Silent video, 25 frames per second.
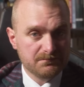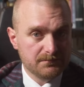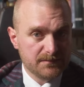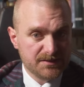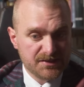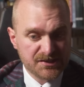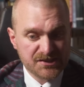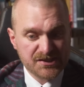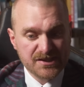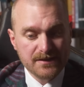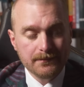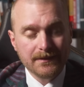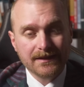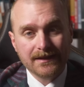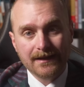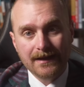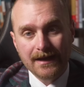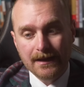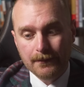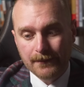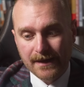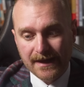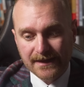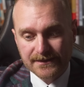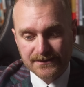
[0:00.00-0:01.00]
similar
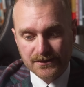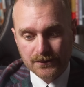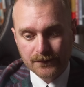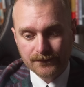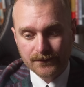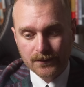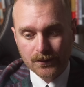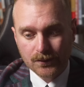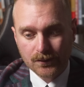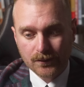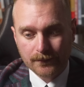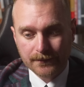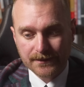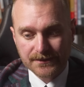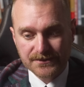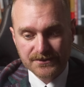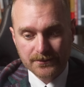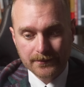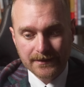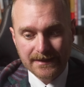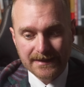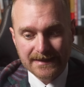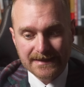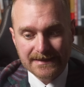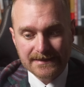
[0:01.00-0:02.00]
amounts of kilometre
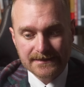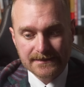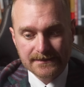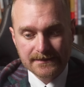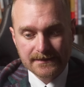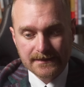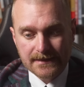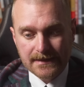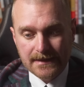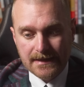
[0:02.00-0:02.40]
squares.